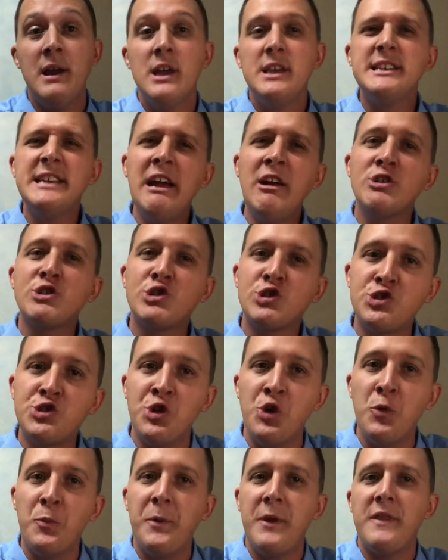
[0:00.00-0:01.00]
See how
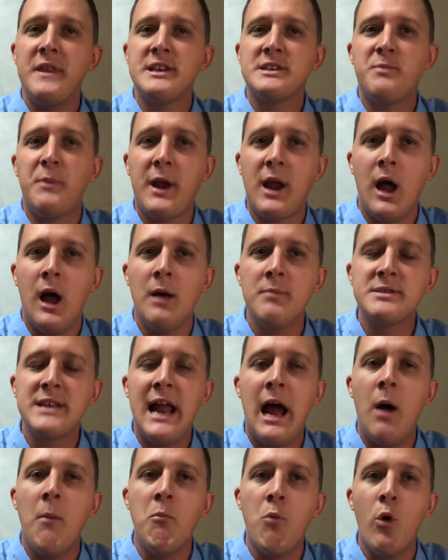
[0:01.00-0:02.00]
stupid this becomes
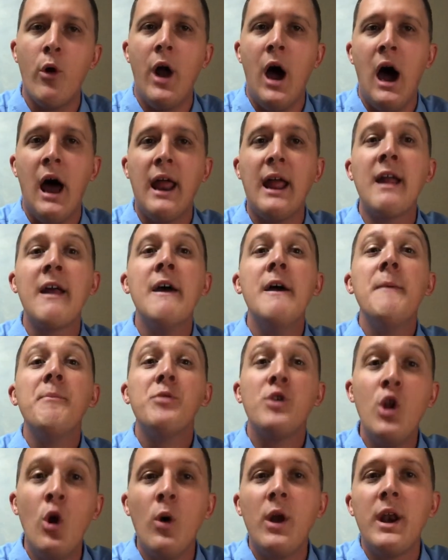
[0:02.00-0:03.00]
and how moronic?
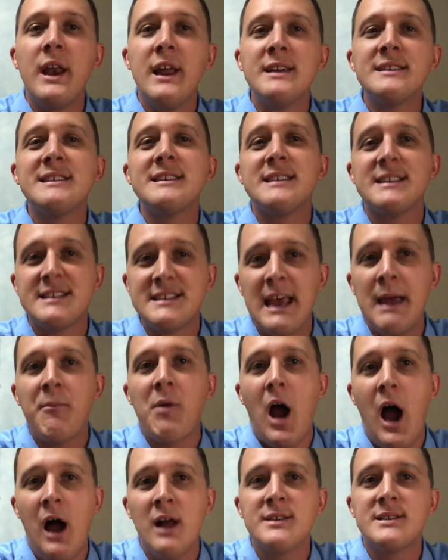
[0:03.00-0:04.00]
You know what it is? It's the same
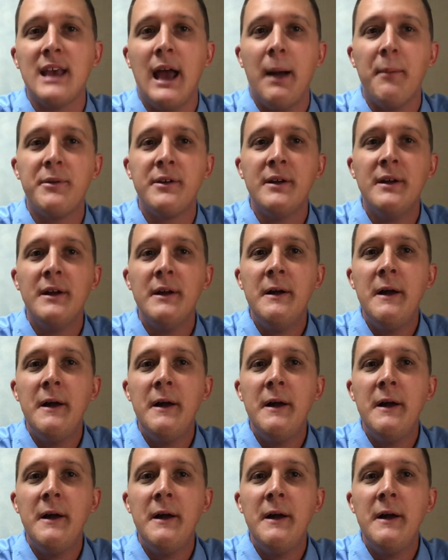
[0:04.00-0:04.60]
concept.